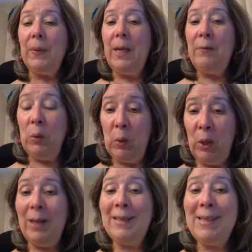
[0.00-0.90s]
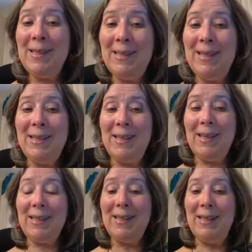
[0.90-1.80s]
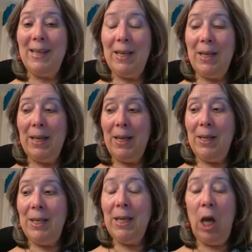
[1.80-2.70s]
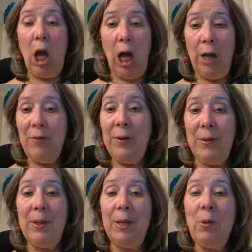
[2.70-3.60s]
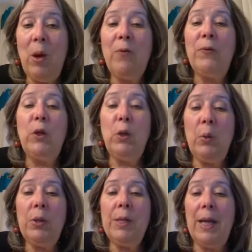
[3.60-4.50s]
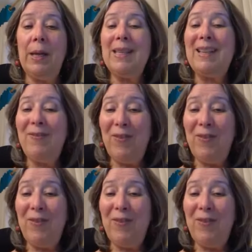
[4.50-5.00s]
If you look at the statistics, there are fewer than